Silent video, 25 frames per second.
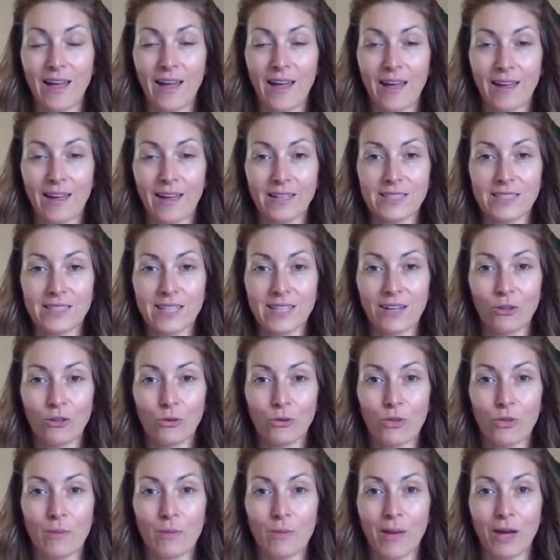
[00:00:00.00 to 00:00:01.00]
Exhale
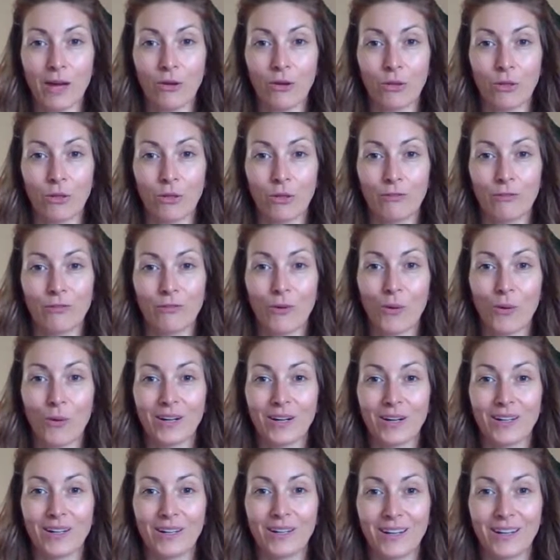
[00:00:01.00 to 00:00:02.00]
through the mouth.
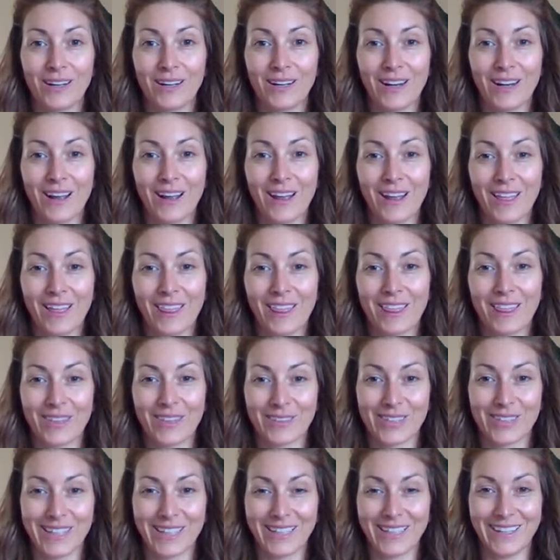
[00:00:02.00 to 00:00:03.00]
4,
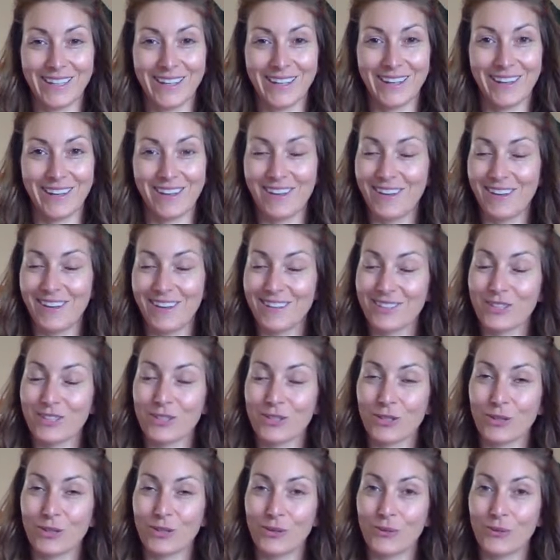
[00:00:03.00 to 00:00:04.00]
3,
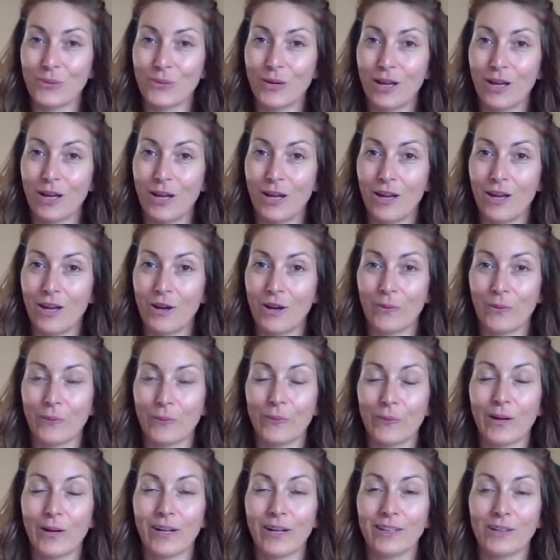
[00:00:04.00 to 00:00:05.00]
2,
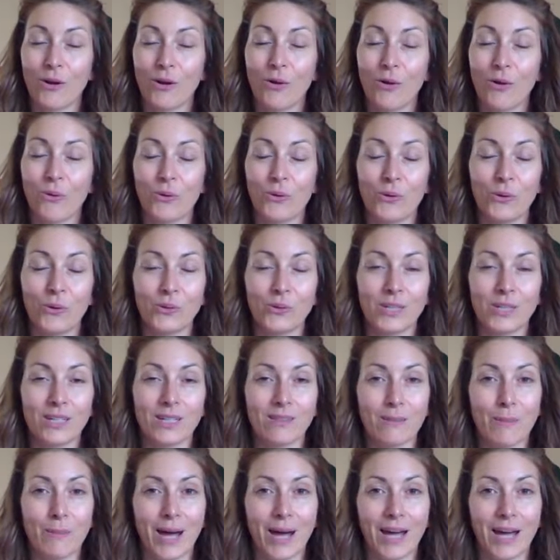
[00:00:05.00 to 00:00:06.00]
1. Hold it
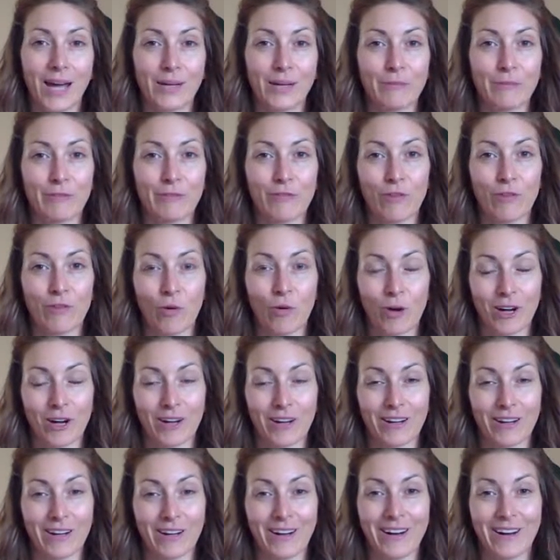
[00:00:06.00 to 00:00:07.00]
at the bottom. 4,
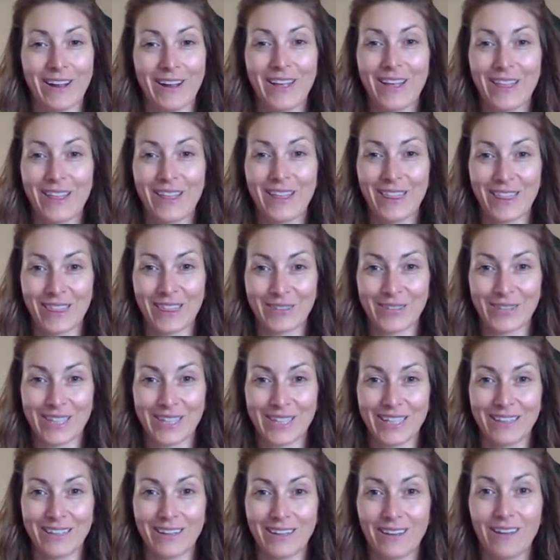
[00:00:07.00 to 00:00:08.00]

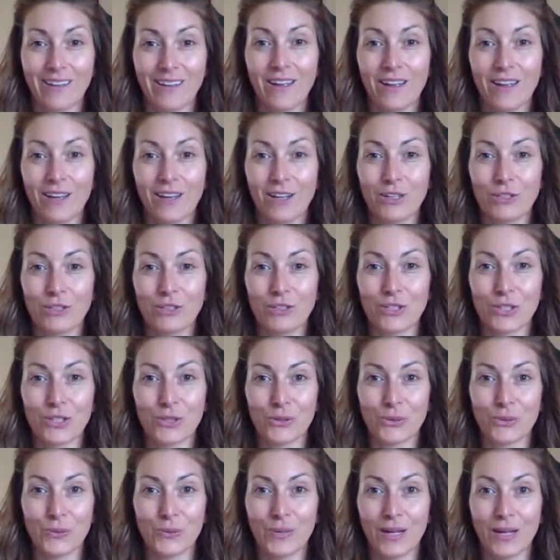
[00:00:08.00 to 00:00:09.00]
3,
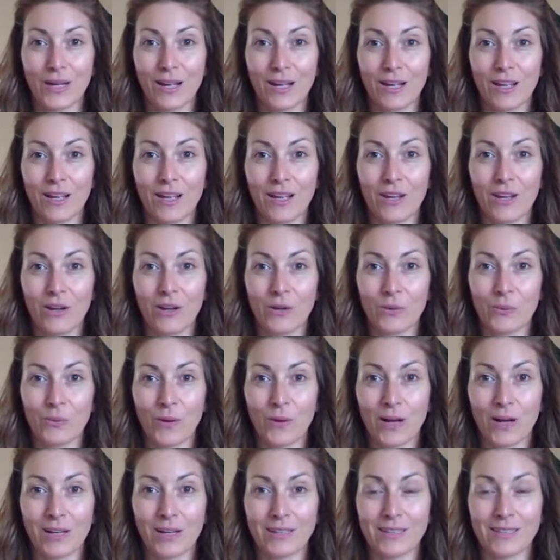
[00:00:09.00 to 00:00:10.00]
2,
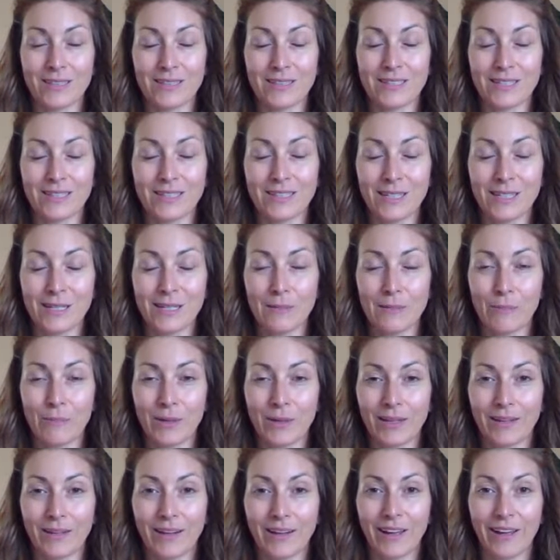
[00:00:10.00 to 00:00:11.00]
1. Deep
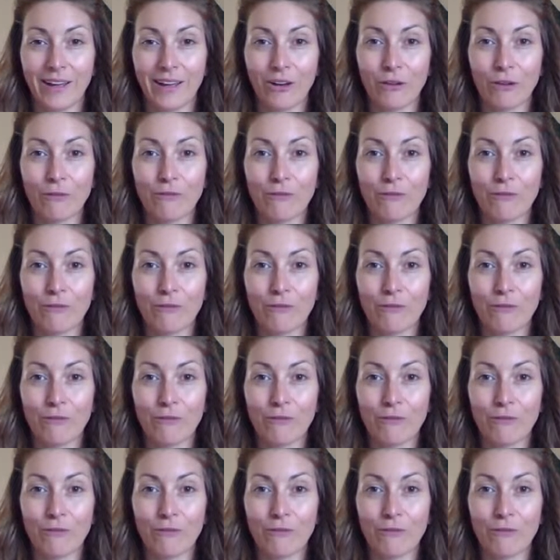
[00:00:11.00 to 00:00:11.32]
inhale.